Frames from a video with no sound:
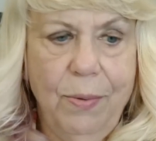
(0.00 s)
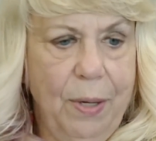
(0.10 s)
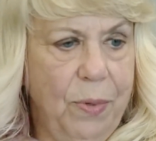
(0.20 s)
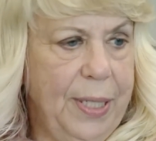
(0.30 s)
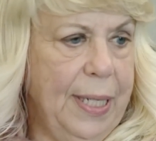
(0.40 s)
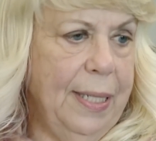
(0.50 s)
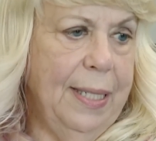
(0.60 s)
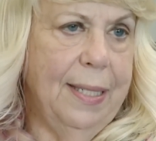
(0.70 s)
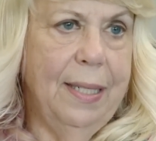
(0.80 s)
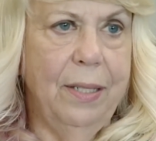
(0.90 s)
I went
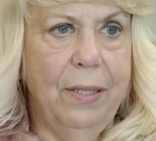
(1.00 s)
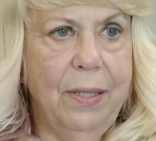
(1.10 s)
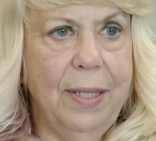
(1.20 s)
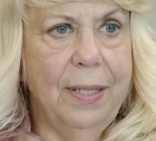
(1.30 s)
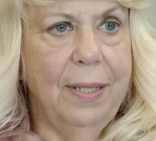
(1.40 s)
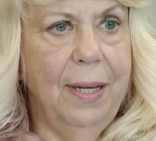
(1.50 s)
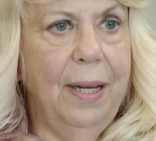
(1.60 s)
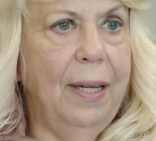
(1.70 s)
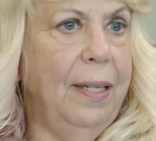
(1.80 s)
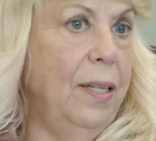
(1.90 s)
downstairs,
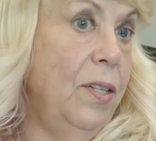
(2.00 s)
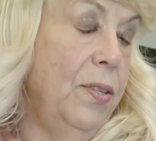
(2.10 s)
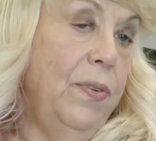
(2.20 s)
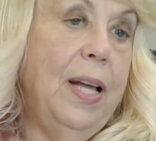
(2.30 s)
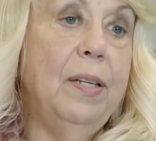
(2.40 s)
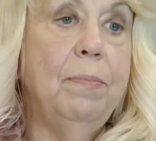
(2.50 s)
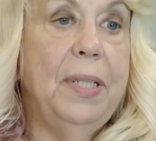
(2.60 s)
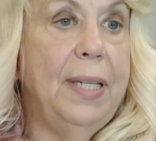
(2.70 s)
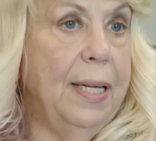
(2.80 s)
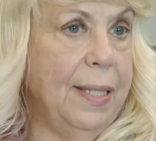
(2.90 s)
and he just followed me
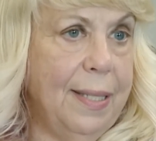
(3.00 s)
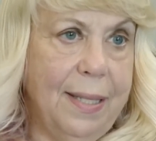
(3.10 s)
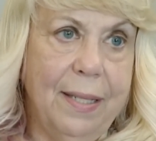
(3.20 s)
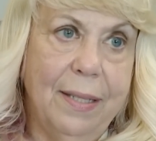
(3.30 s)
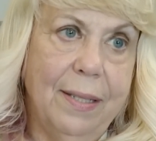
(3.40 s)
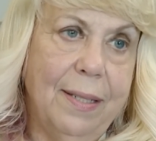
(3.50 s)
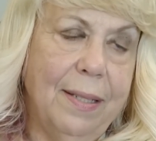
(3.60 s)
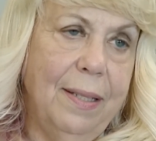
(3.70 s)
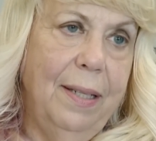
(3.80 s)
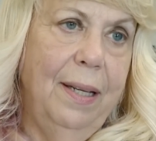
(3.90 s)
downstairs,
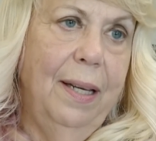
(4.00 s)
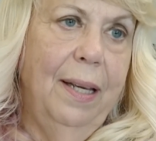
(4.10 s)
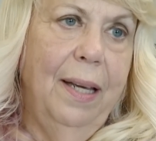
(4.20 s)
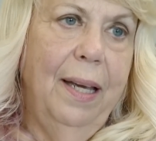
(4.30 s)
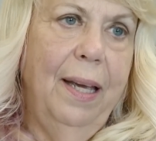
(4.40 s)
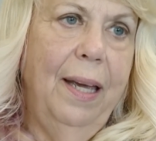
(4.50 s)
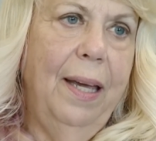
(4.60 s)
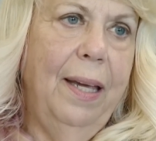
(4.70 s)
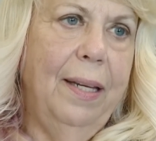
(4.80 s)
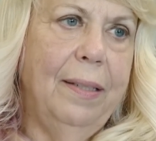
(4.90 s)

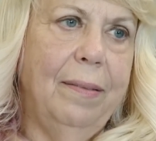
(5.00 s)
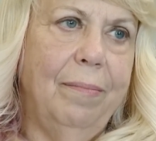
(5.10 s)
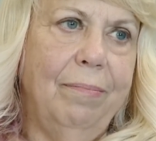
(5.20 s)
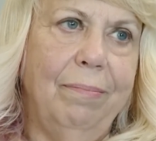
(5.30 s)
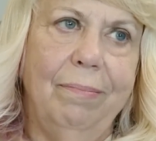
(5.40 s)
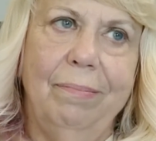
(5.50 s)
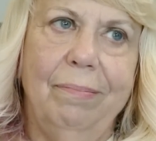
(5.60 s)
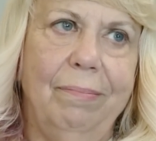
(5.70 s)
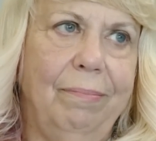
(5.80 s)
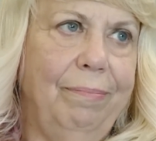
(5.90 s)
and
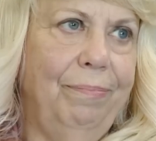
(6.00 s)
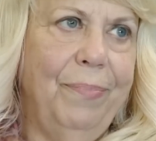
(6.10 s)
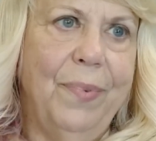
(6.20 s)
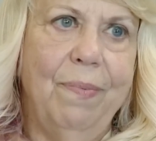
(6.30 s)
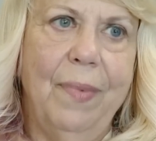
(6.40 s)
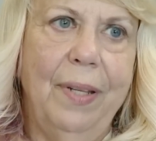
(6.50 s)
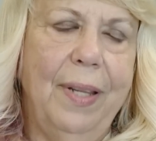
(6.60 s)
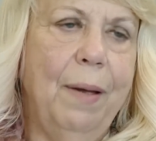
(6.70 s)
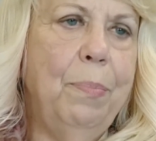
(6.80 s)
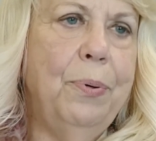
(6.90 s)
at
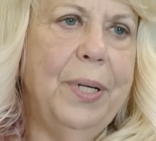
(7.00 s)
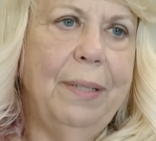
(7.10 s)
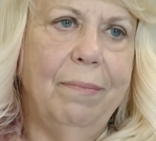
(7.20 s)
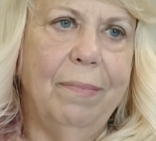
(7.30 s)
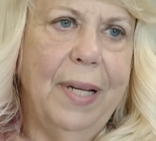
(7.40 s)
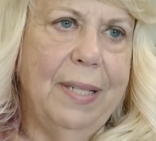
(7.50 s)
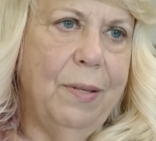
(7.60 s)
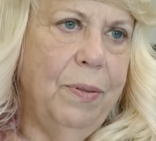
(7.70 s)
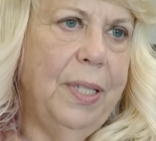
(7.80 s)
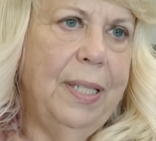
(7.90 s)
that point,
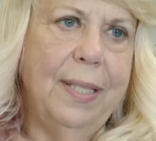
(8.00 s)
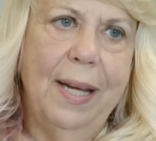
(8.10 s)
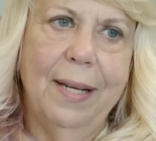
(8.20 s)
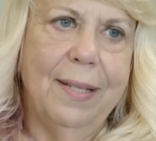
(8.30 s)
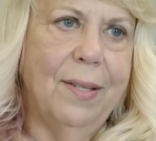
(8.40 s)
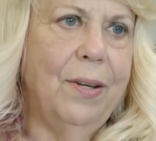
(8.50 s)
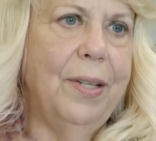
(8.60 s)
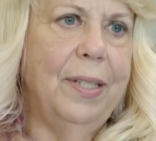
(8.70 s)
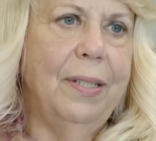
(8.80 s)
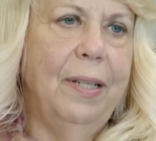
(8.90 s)
that's when the attack started.